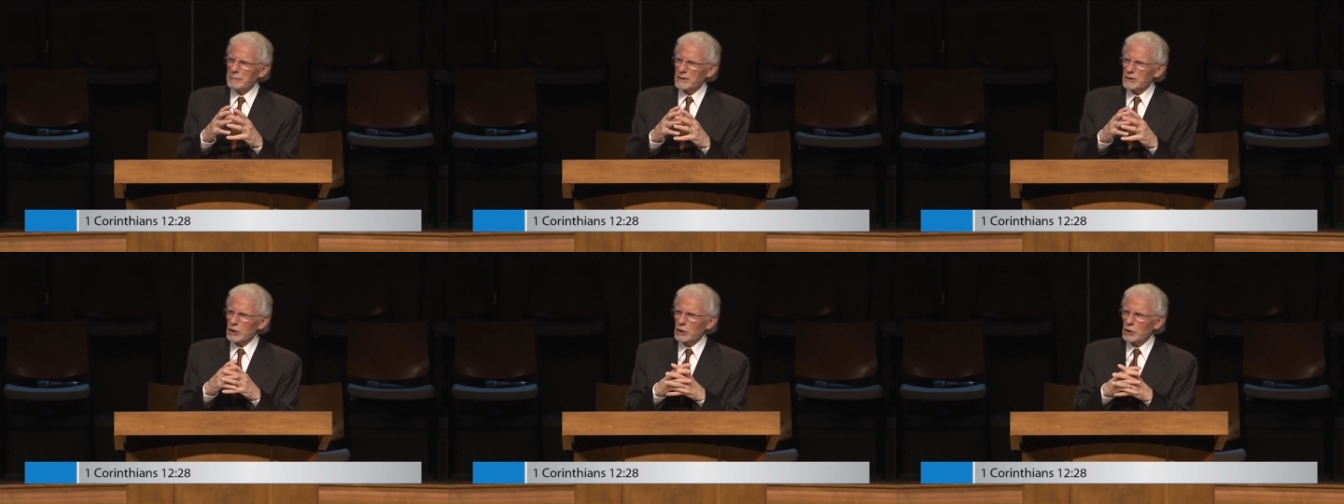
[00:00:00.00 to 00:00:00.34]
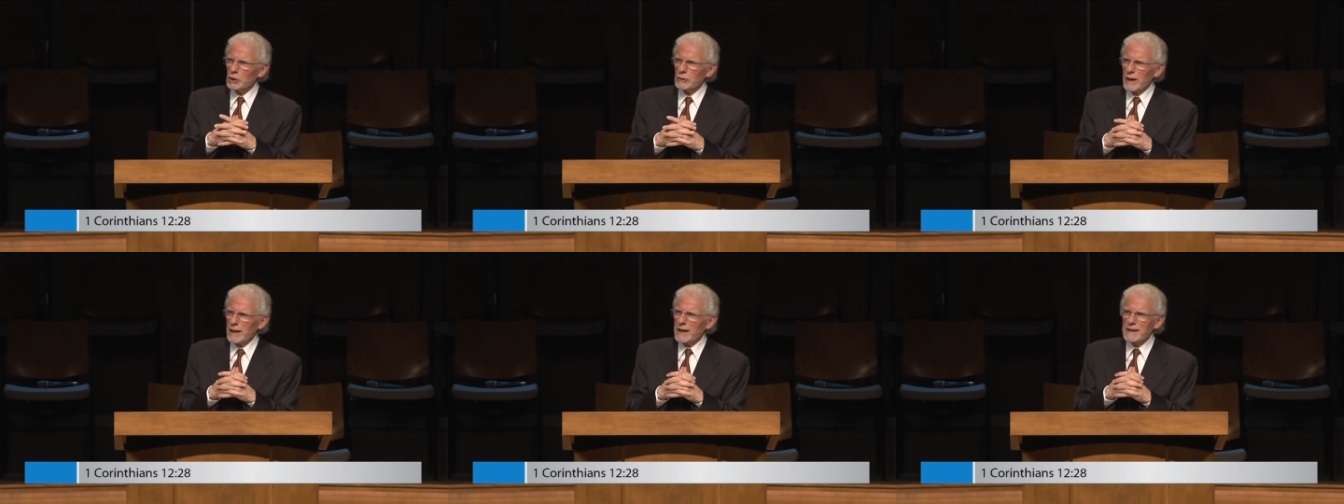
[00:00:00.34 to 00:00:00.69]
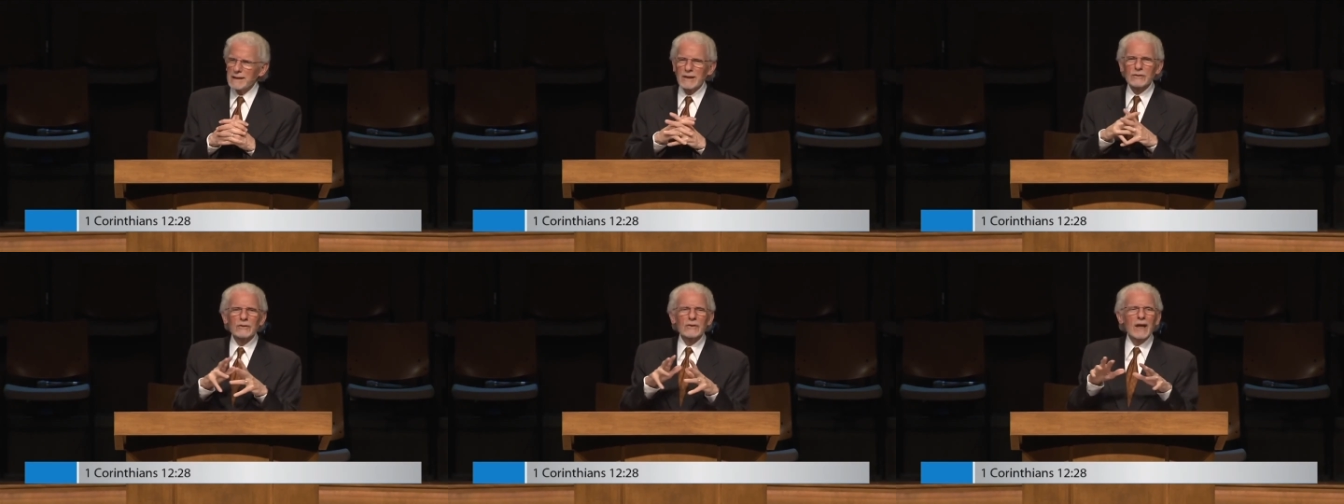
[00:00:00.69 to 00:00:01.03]
but the
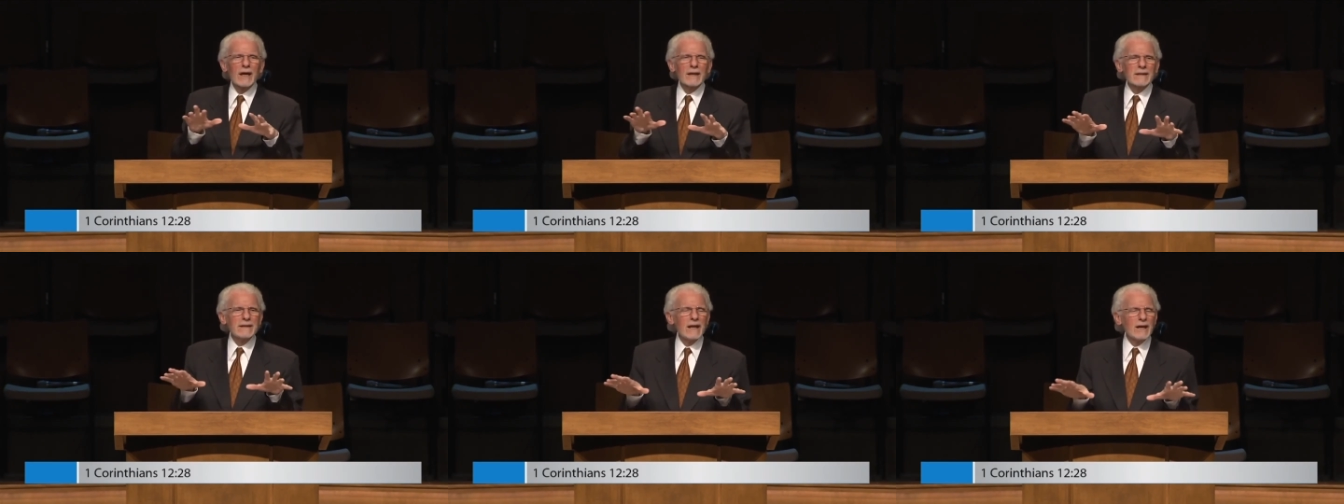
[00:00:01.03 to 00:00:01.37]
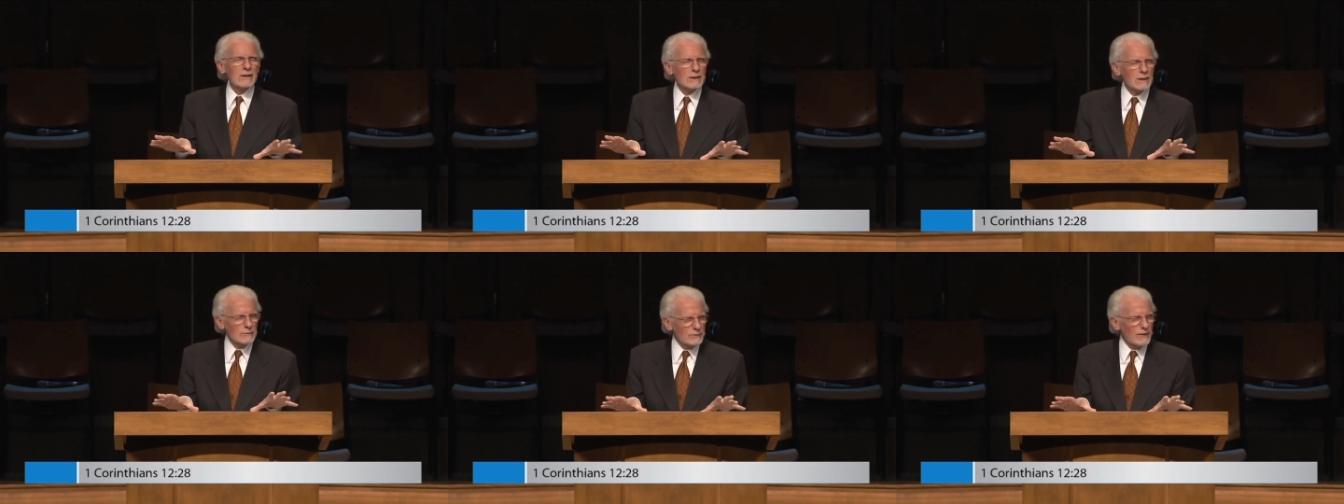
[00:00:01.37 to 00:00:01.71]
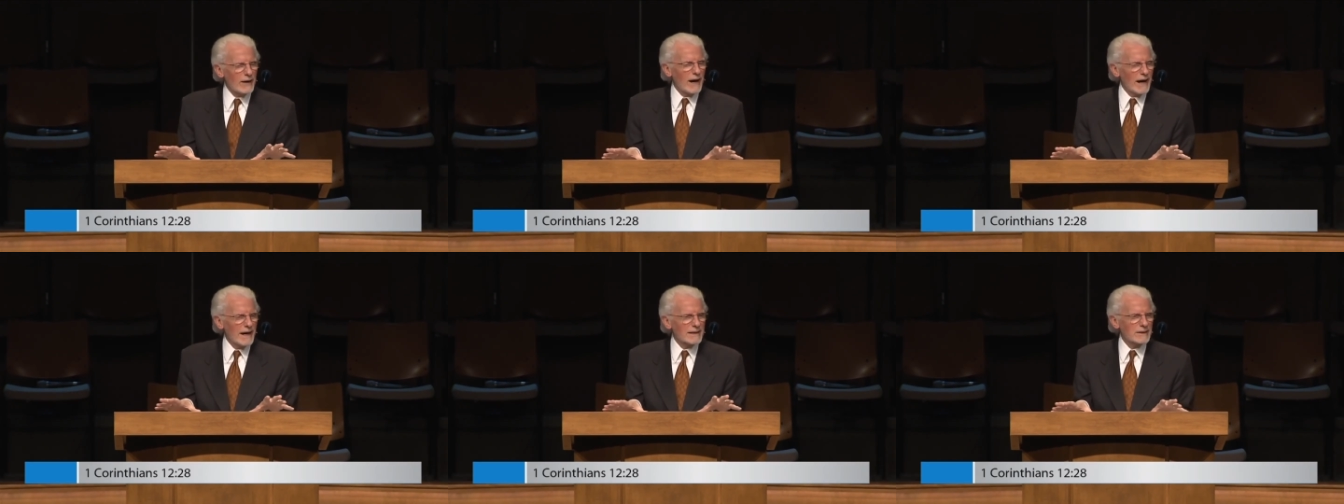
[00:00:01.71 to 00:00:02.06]
unity does not
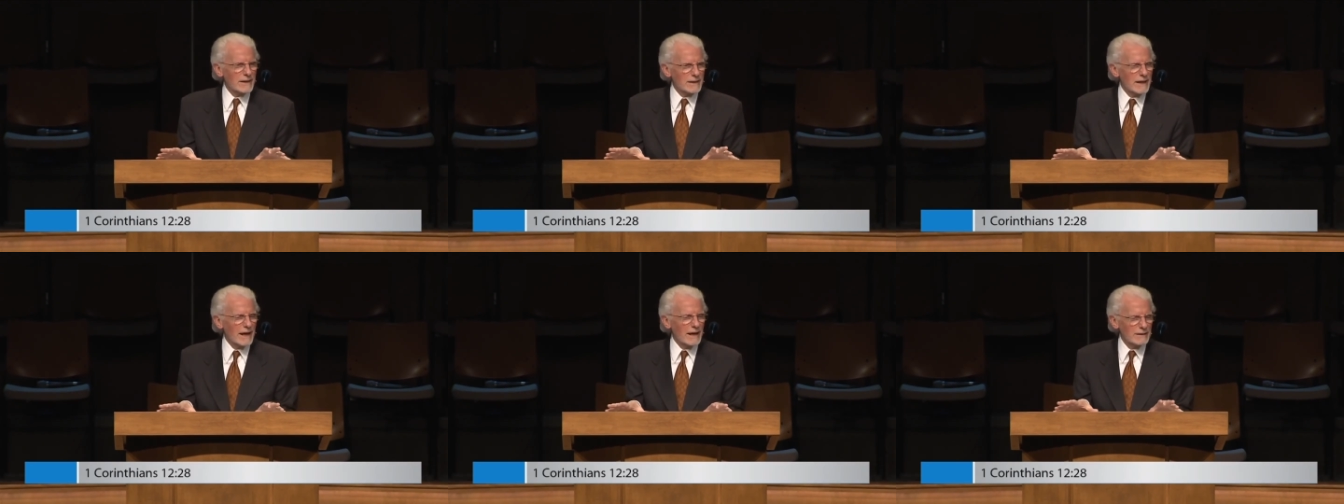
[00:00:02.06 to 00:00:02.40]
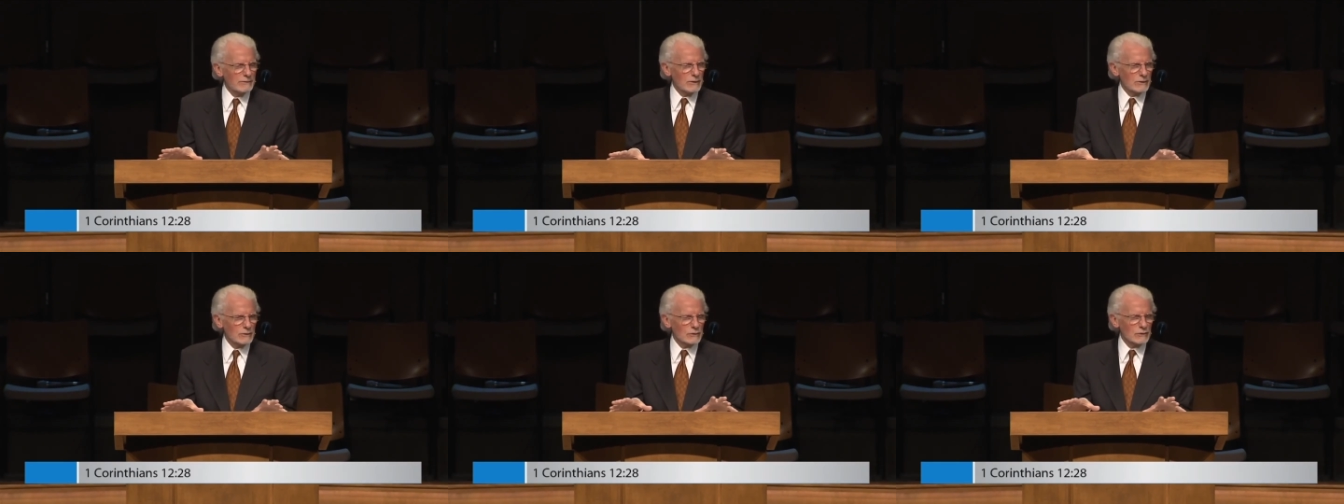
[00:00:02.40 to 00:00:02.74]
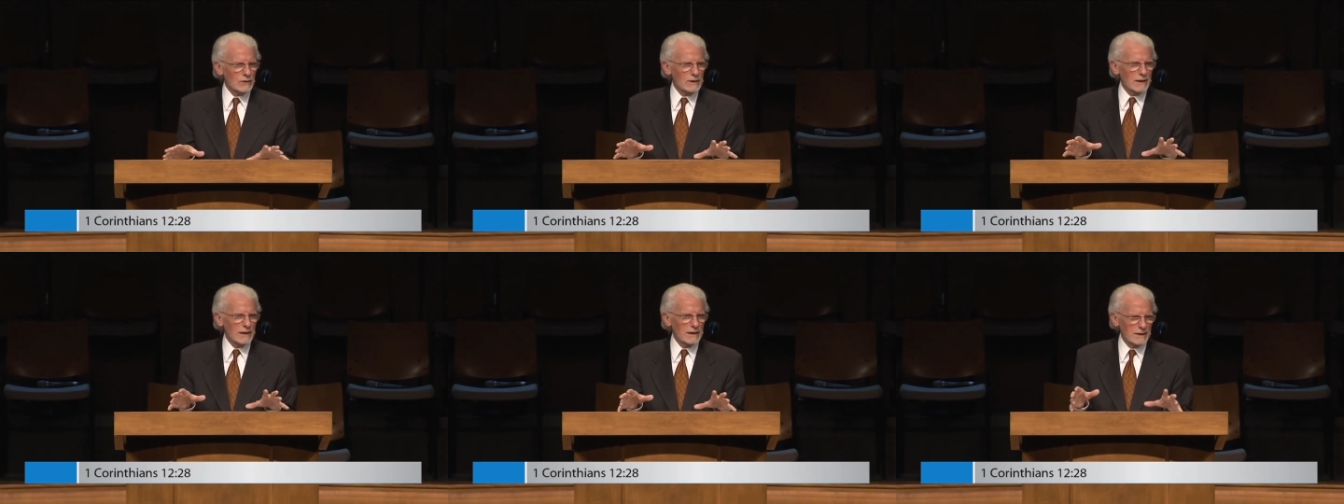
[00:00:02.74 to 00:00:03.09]
nullify the
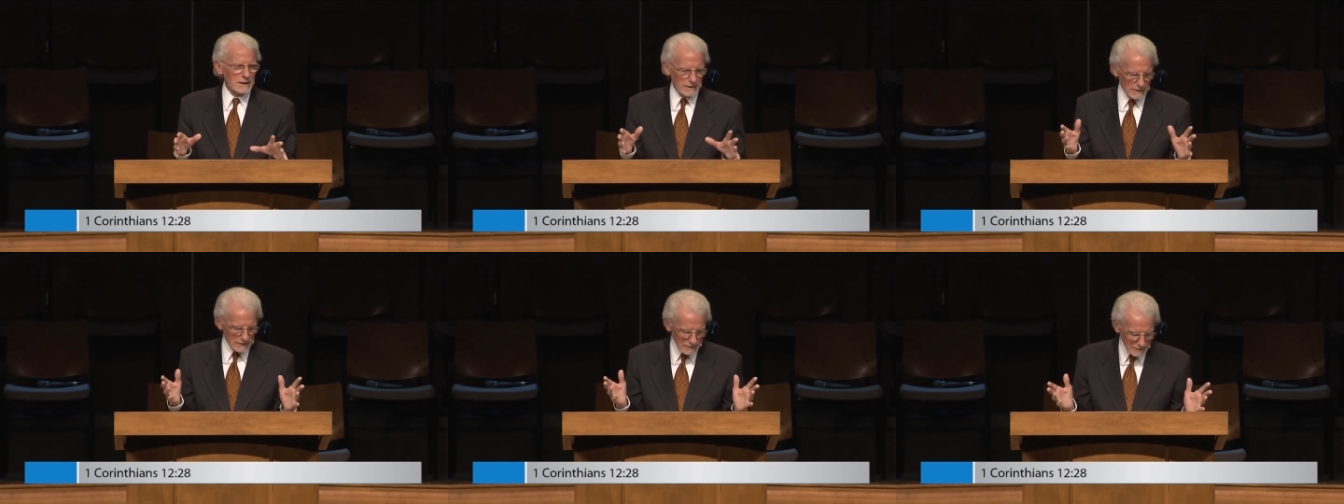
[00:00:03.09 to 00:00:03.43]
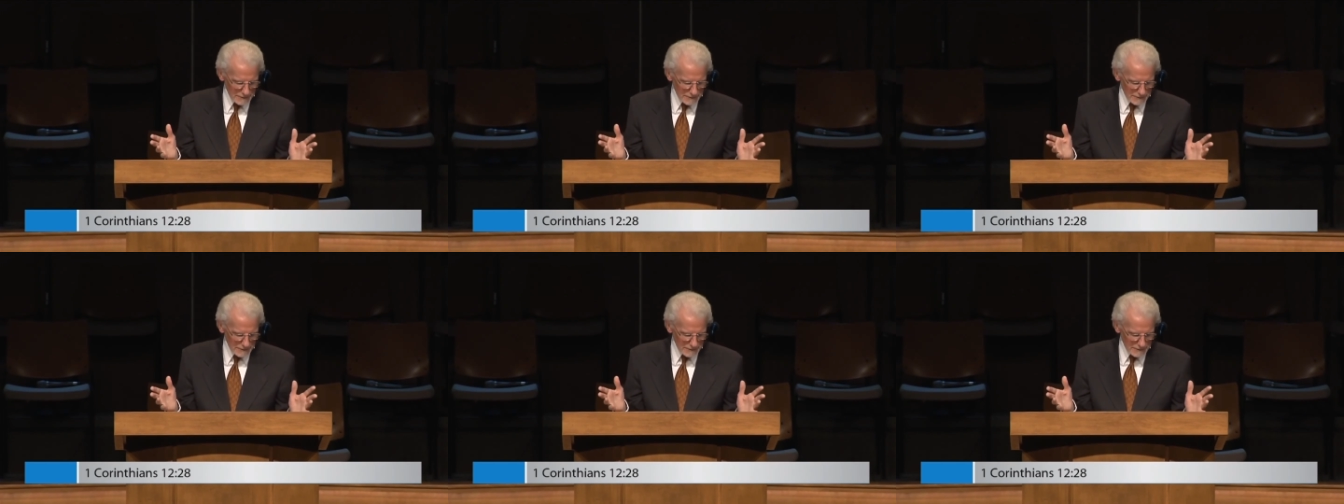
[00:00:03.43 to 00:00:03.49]
diversity.